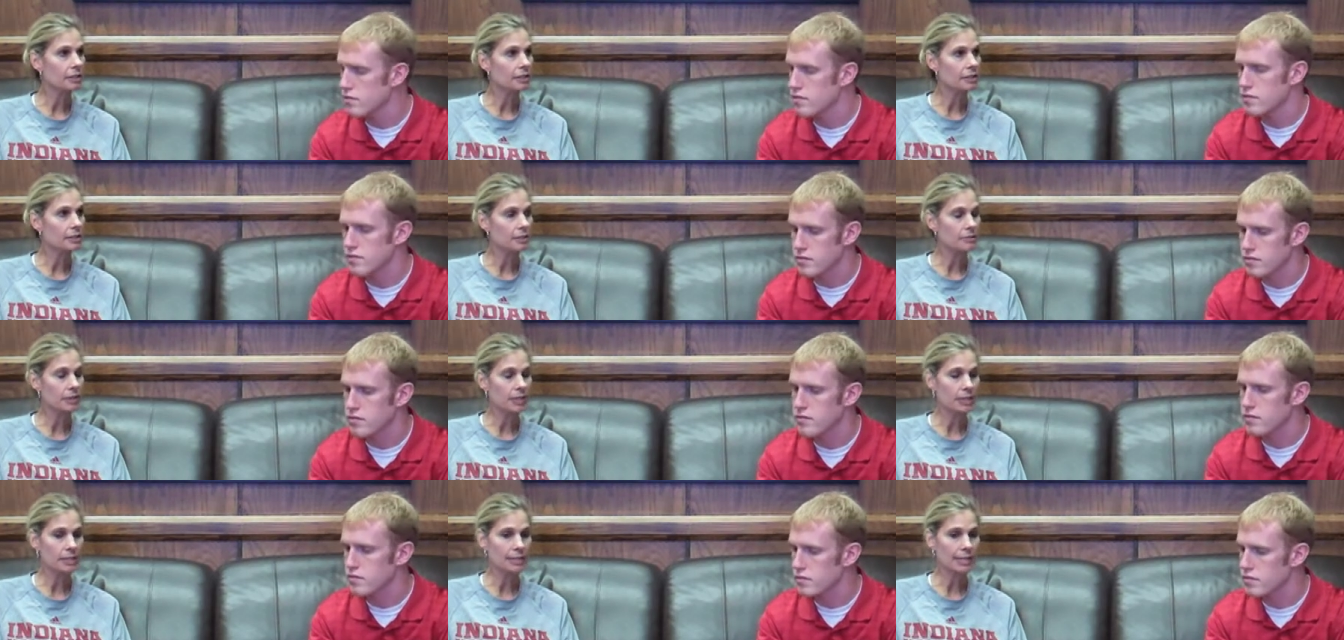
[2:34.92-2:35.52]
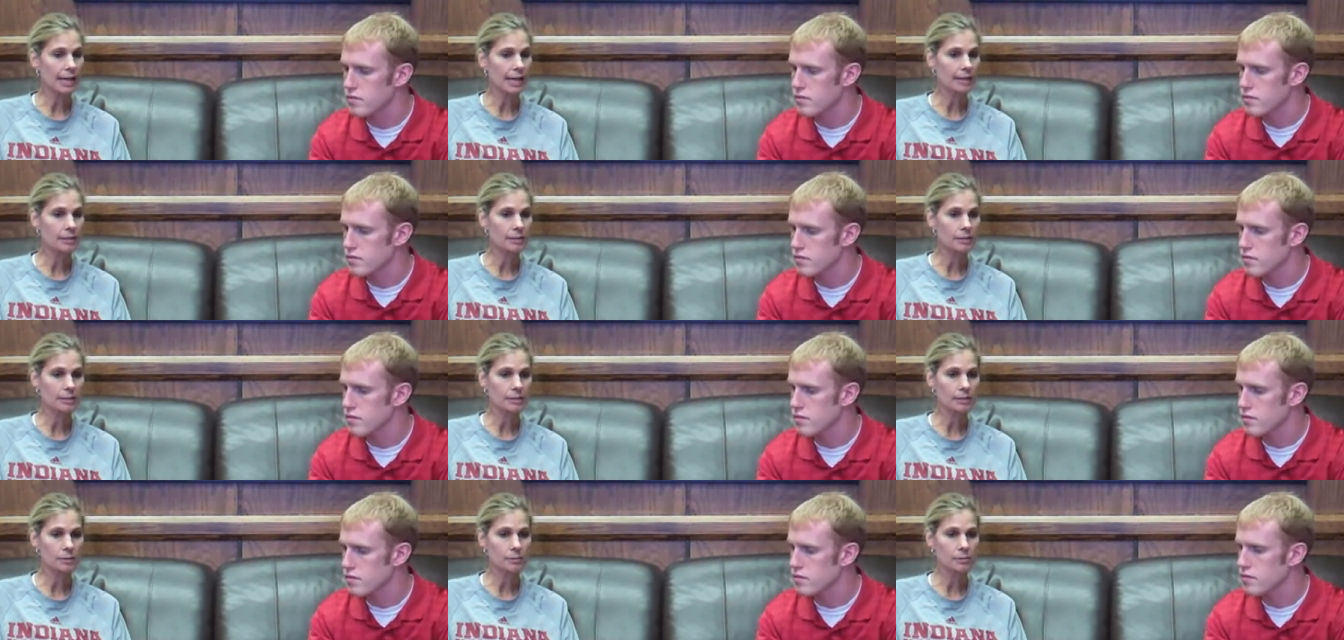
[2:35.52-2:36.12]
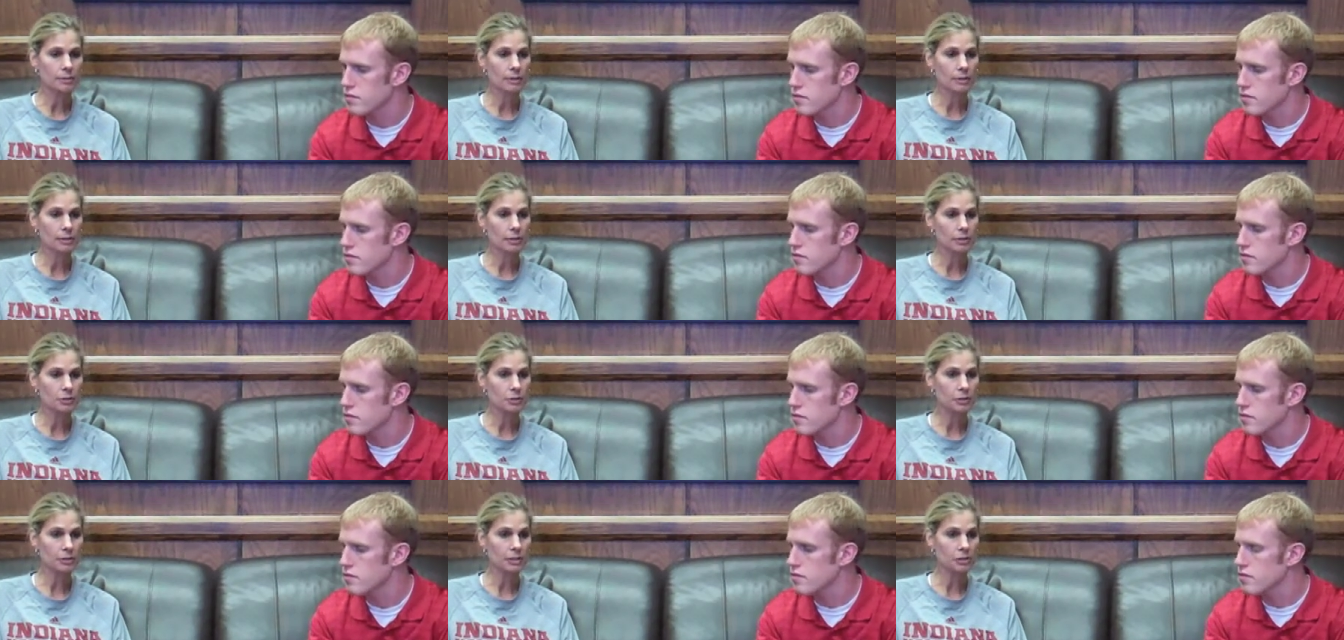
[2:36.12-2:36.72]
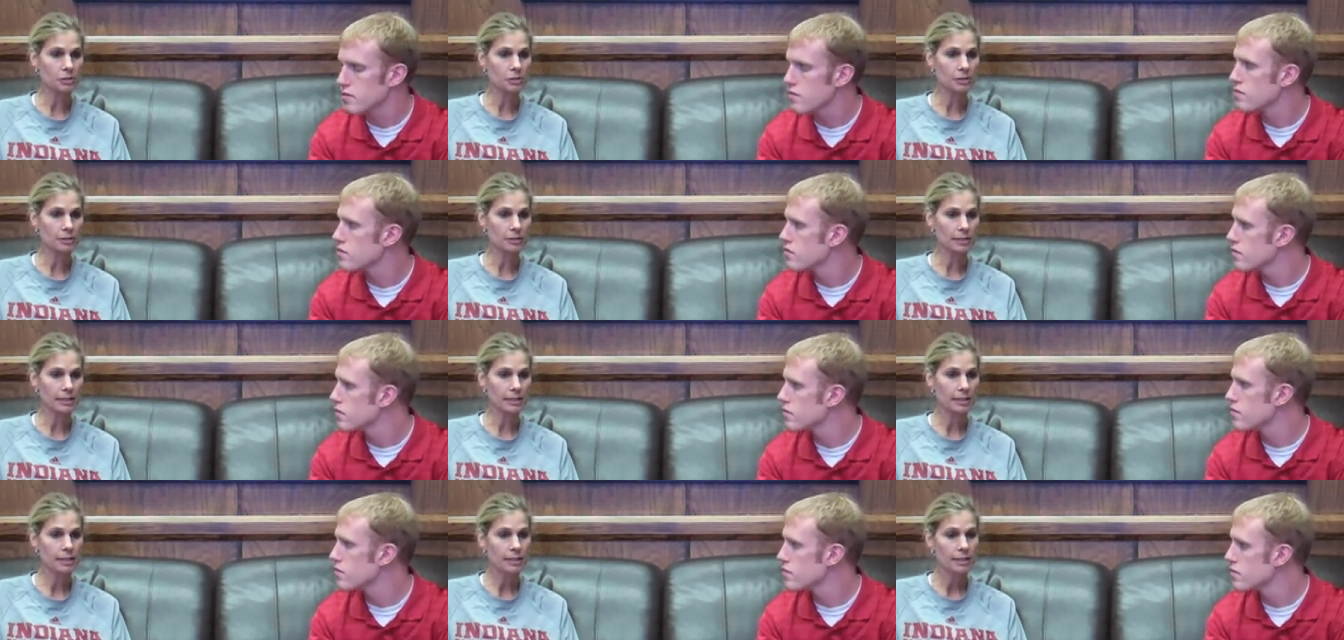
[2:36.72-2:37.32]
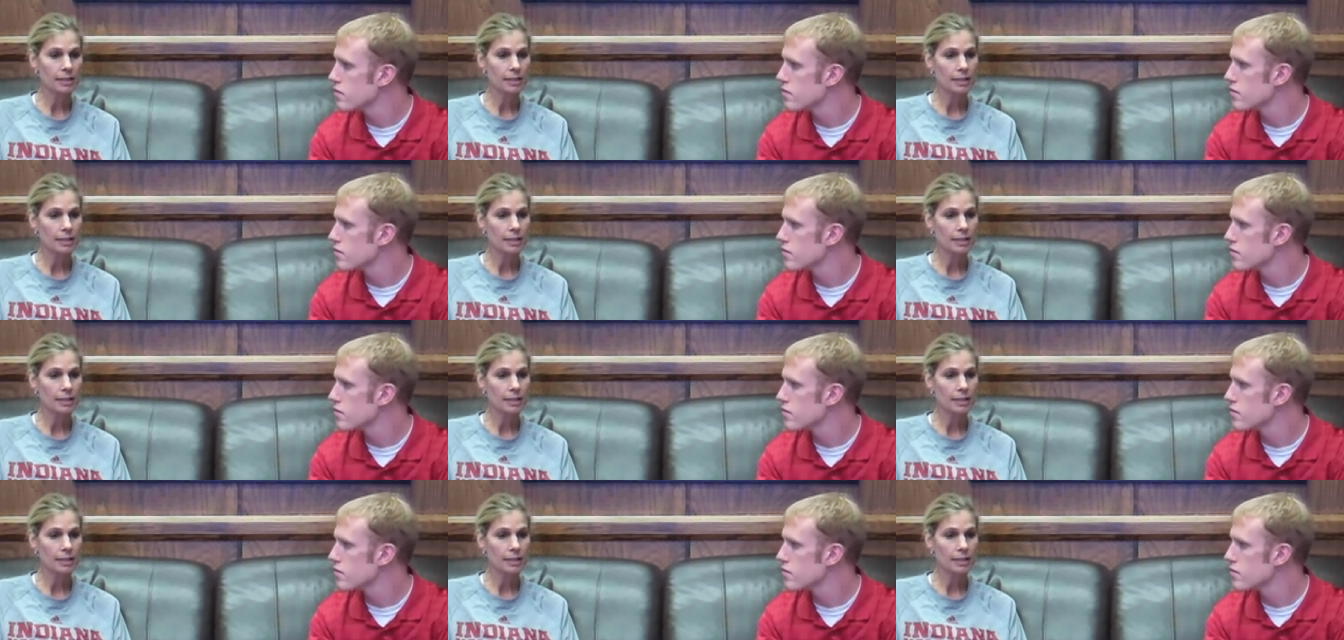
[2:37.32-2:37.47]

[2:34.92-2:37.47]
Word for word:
Speaker 1: and is very talented uh, traditionally.